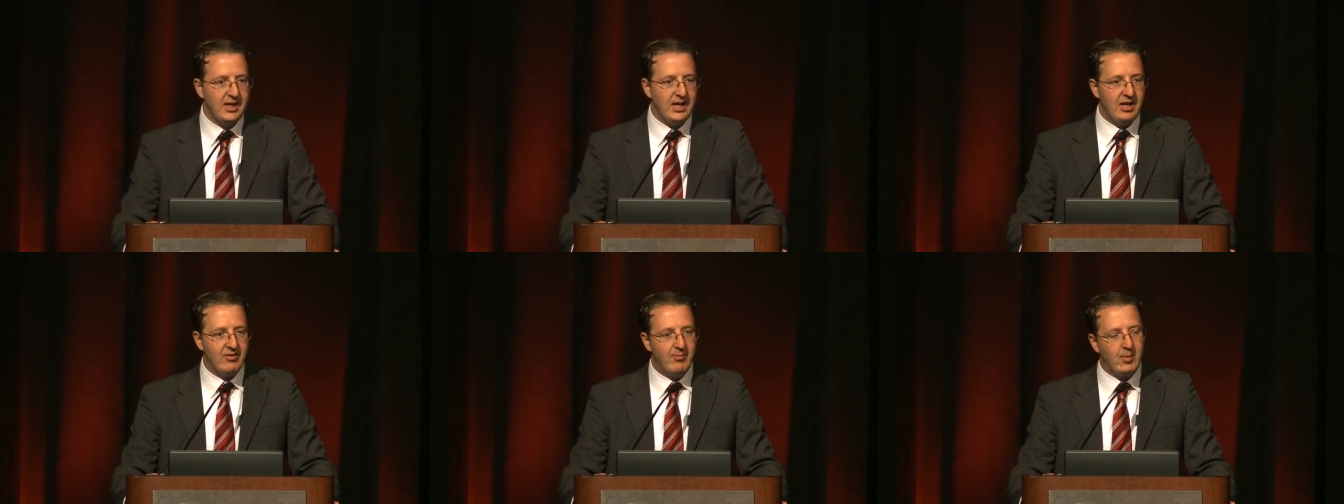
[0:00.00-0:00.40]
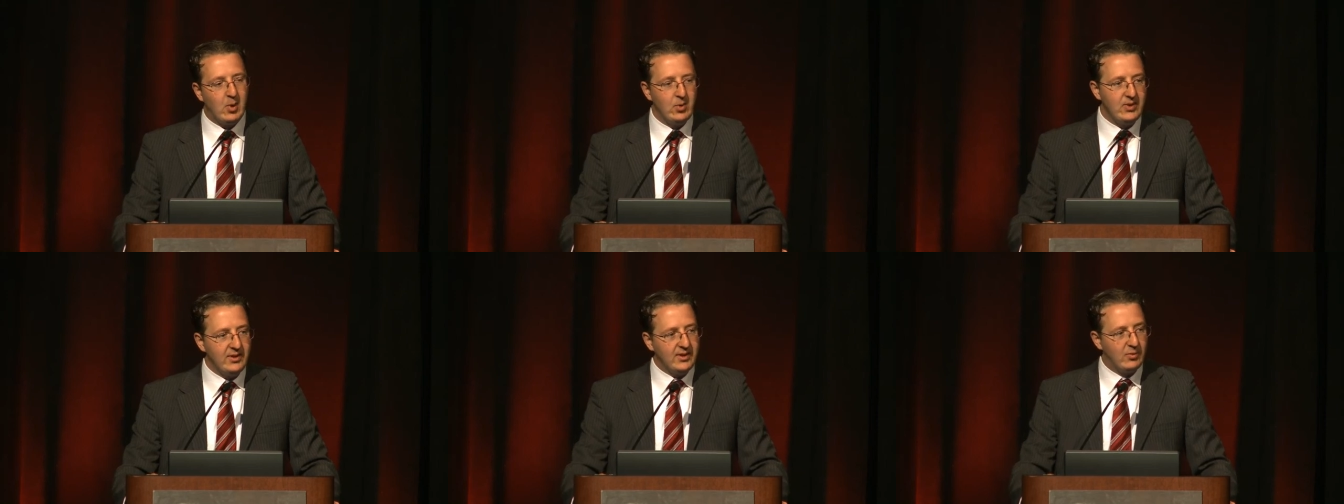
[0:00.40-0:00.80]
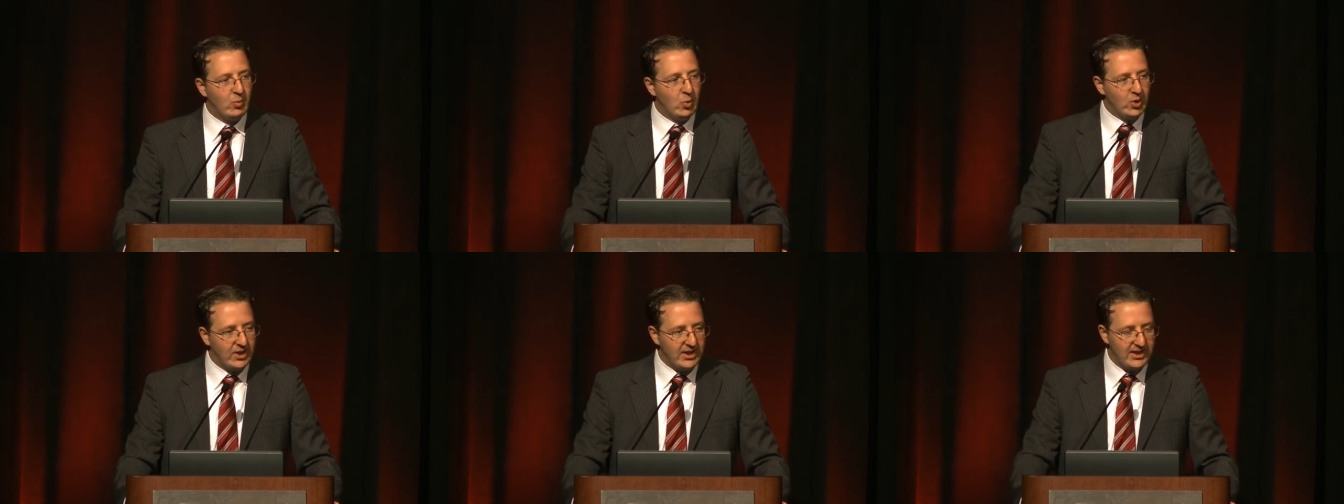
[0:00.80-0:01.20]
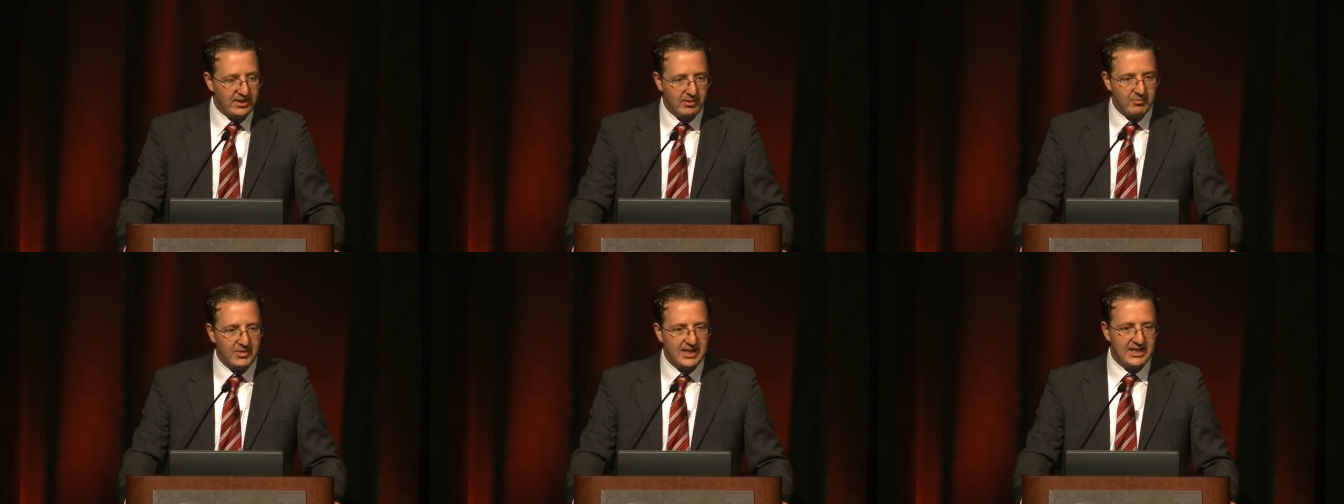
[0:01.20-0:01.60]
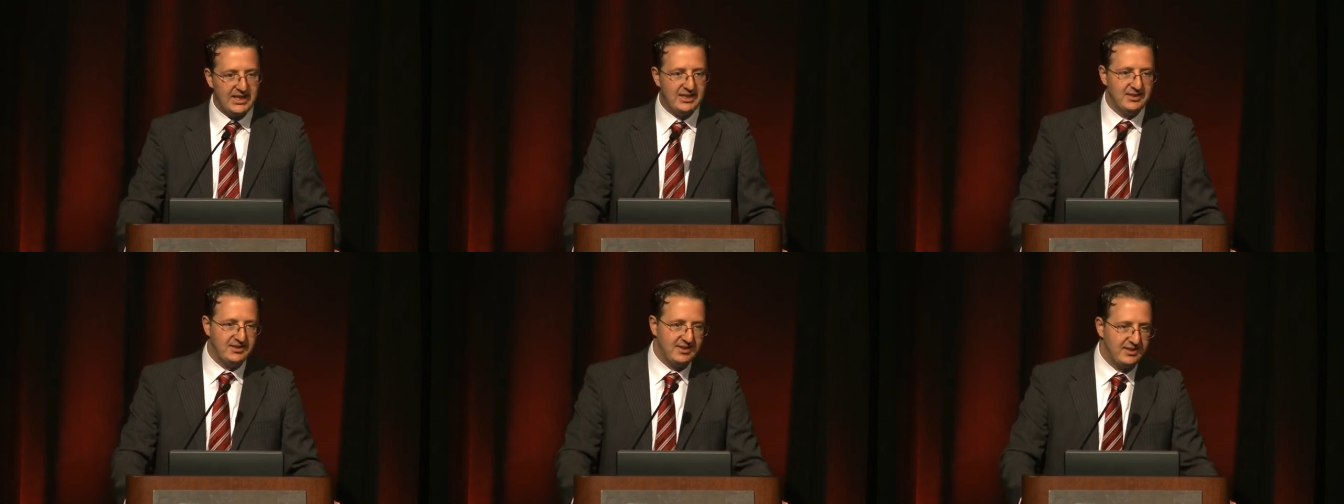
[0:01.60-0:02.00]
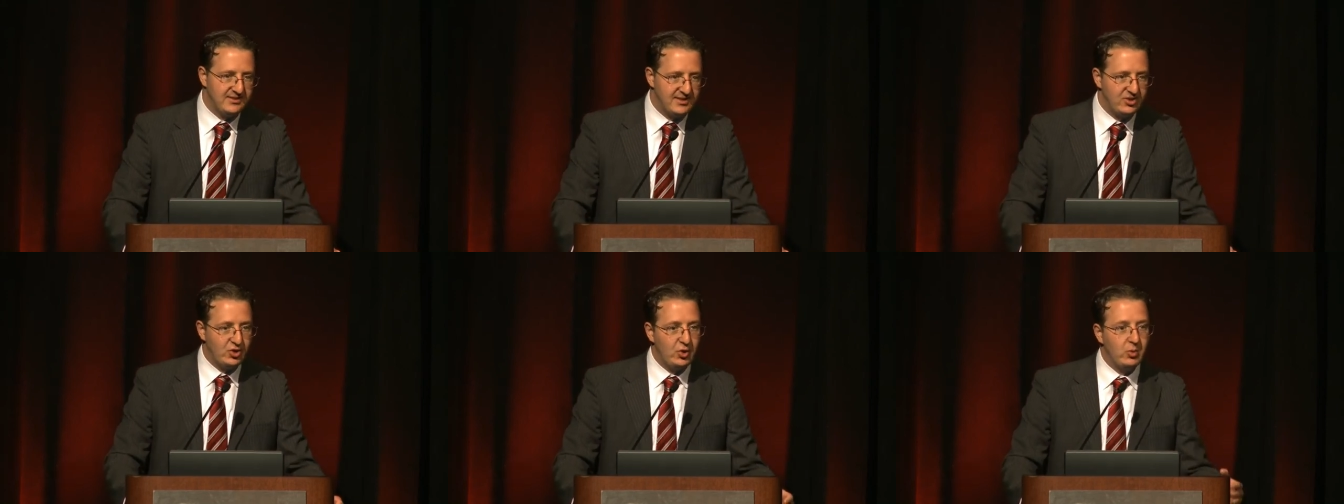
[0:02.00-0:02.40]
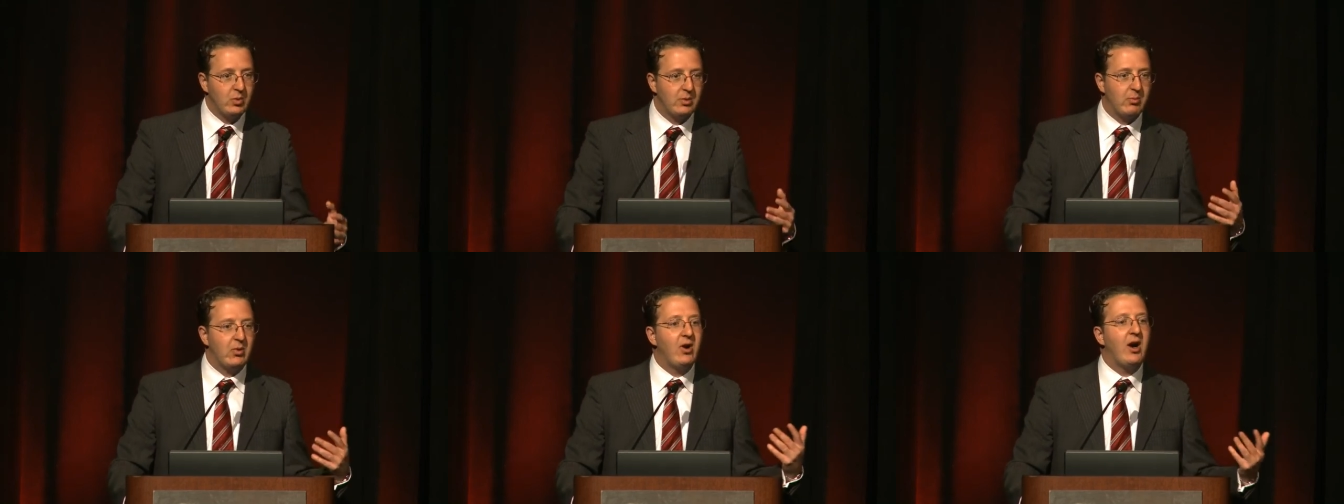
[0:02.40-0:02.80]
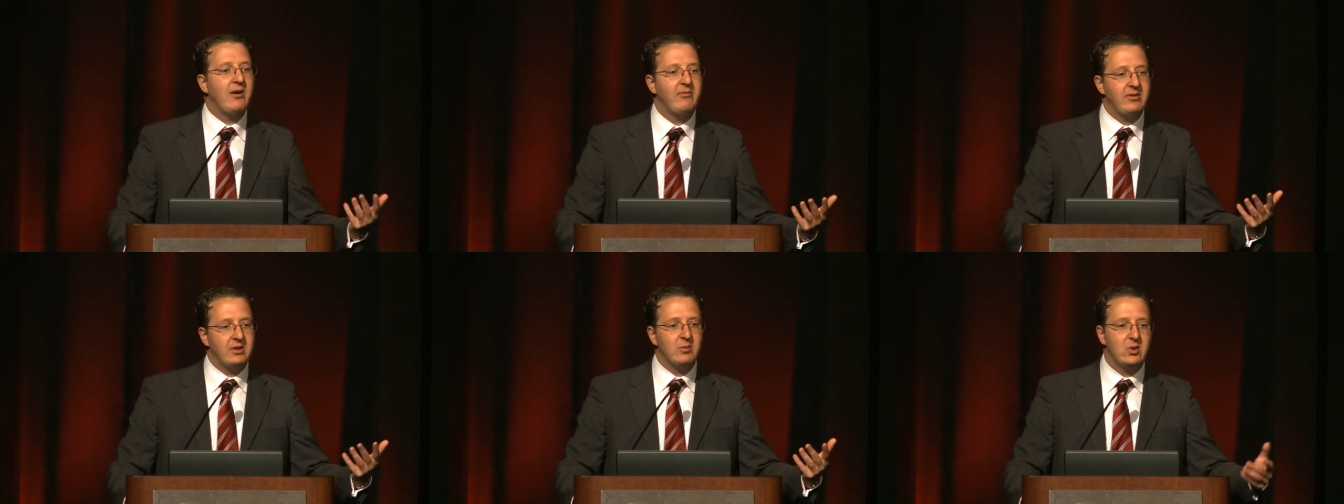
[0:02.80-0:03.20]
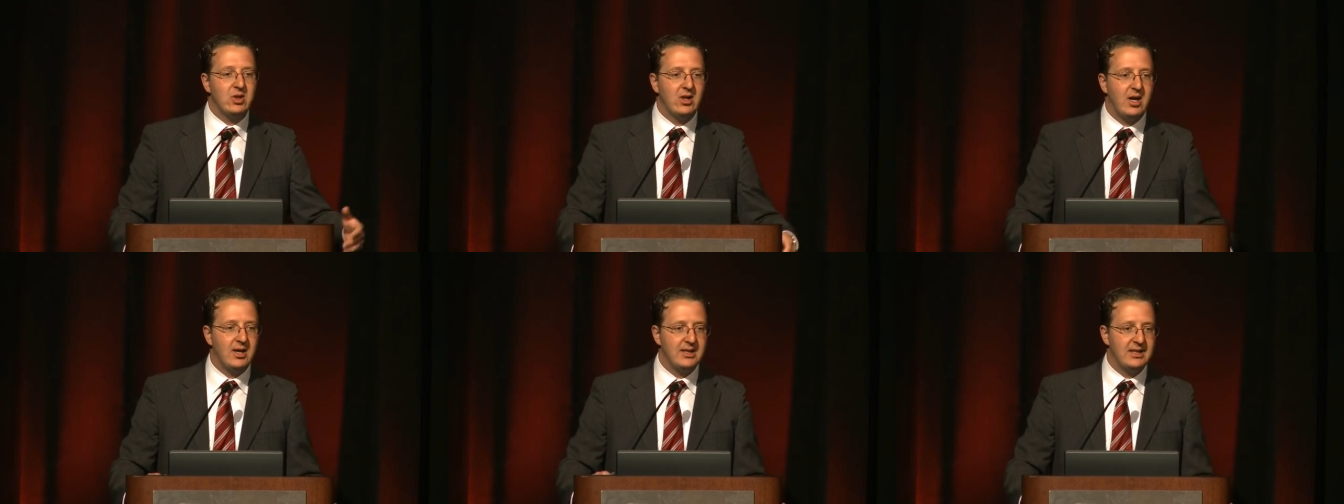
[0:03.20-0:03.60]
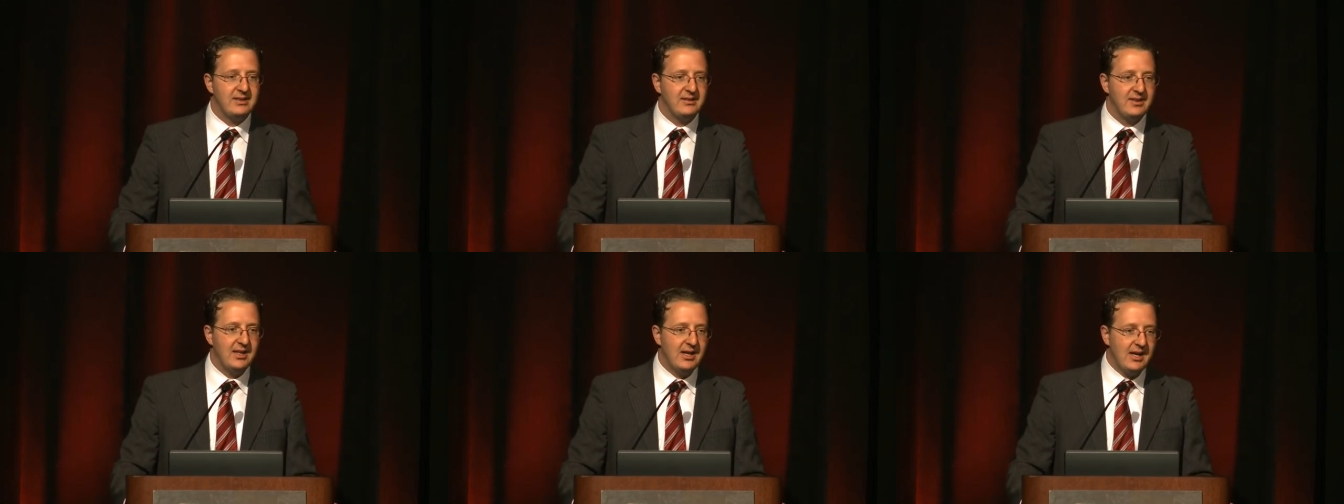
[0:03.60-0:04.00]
if both of them were in the money in a sense that you were profitable on it,